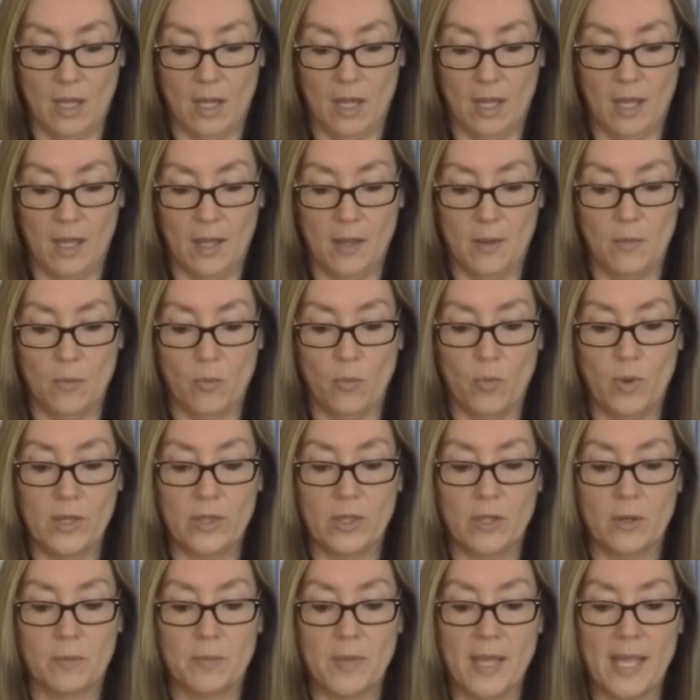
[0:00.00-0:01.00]

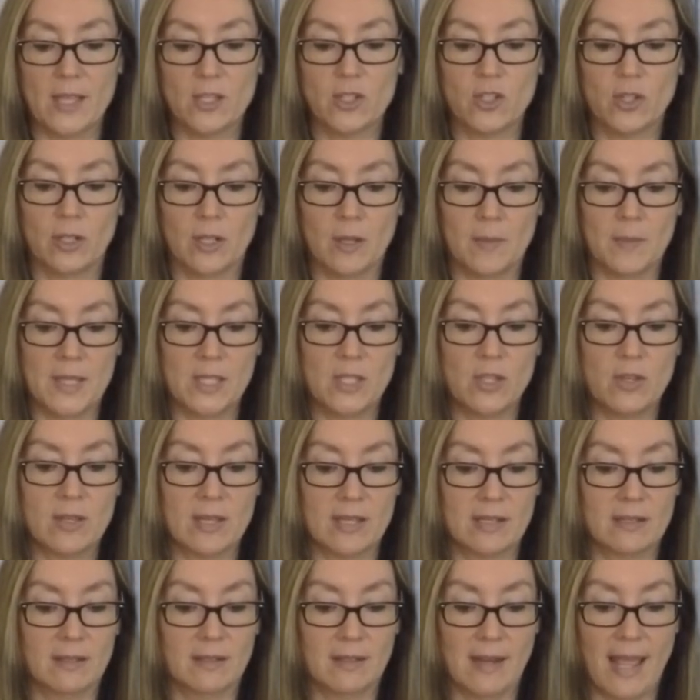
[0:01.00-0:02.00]
with your pendulum, and you
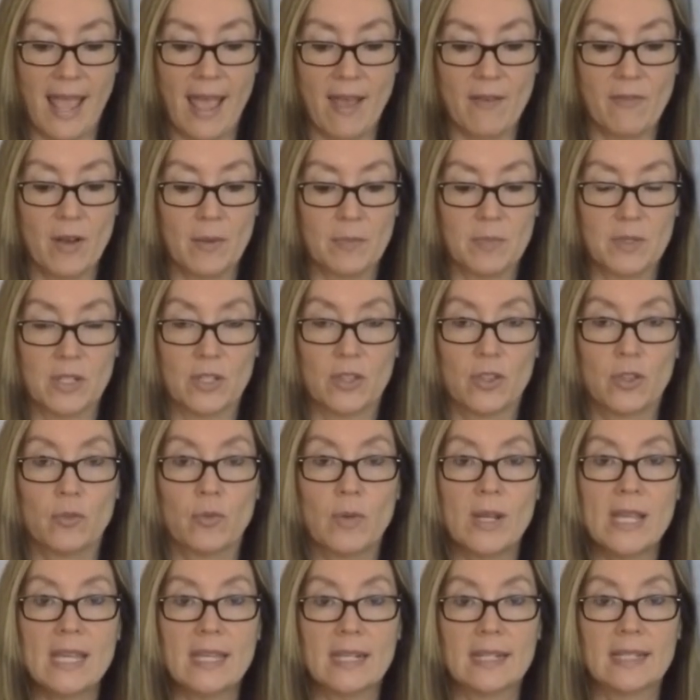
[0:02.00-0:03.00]
can have up to
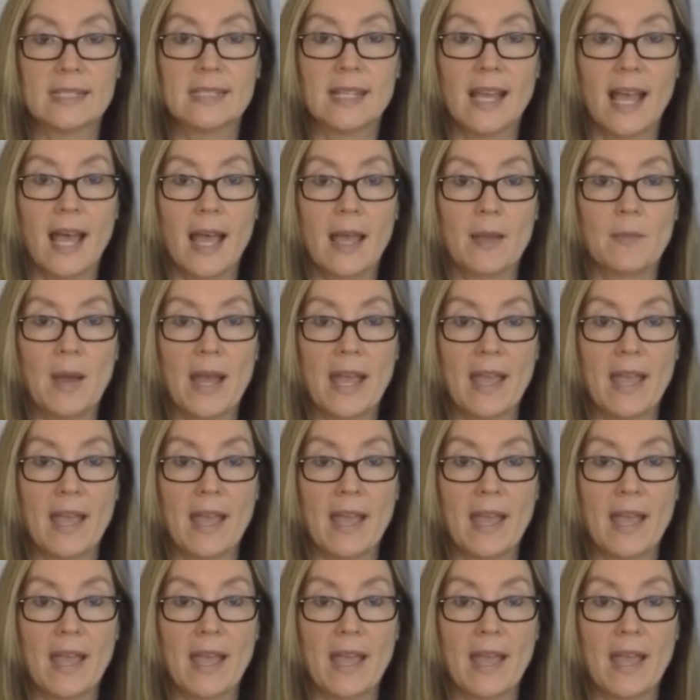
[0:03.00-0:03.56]
3 at a time.